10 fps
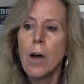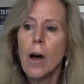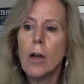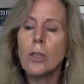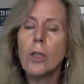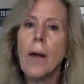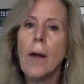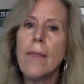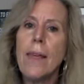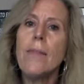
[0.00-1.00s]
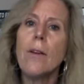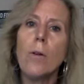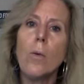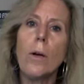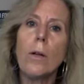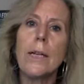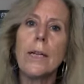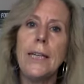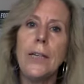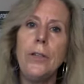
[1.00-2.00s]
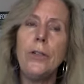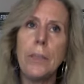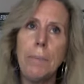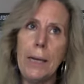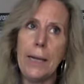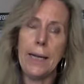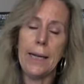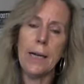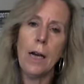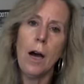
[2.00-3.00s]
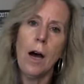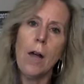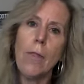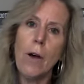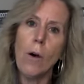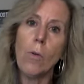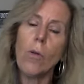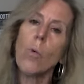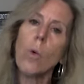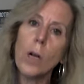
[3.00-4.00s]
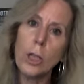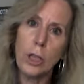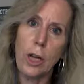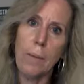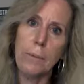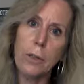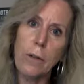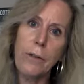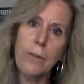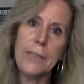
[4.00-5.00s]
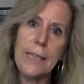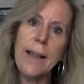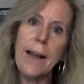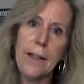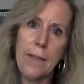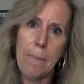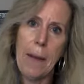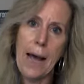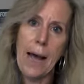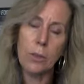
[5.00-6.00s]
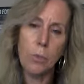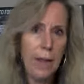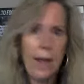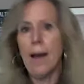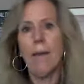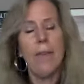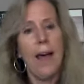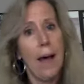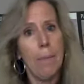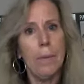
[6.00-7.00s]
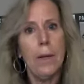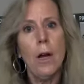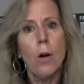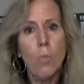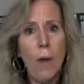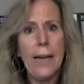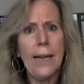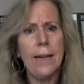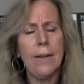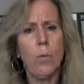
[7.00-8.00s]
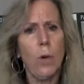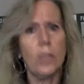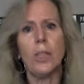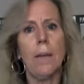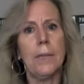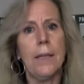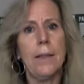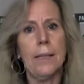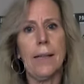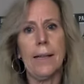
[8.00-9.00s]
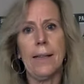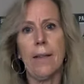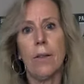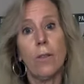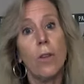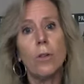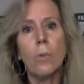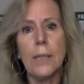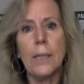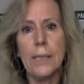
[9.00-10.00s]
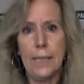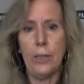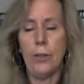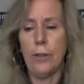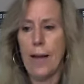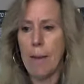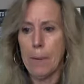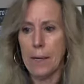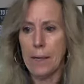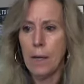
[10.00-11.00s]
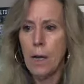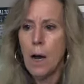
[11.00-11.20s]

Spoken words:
Also, I think there will continue to be the workshops. So if you've seen that in the past where they have the app writing workshops and things like that, those will continue to happen.